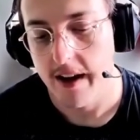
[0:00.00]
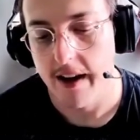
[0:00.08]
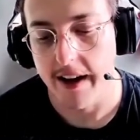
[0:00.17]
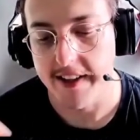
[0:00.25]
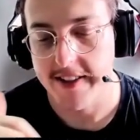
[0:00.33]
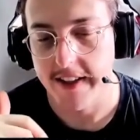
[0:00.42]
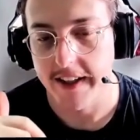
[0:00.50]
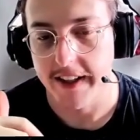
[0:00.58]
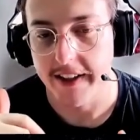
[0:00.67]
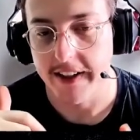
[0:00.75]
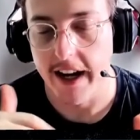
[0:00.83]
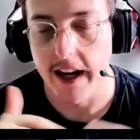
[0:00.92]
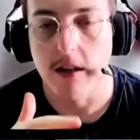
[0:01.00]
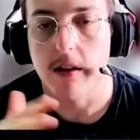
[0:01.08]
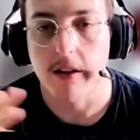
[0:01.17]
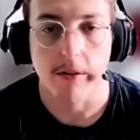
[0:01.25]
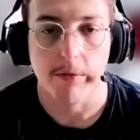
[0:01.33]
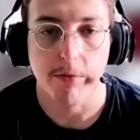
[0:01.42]
I say
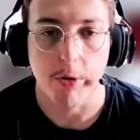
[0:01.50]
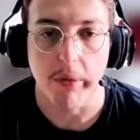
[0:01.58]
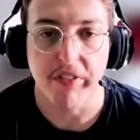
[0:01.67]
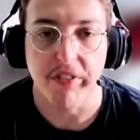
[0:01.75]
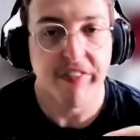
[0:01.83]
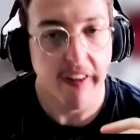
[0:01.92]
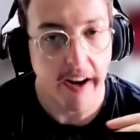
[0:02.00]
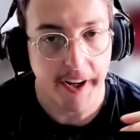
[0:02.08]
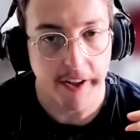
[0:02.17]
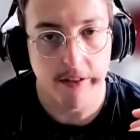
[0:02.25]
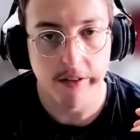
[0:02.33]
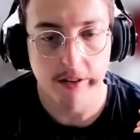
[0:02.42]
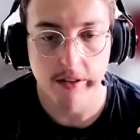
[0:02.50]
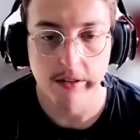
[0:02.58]
anything from a fight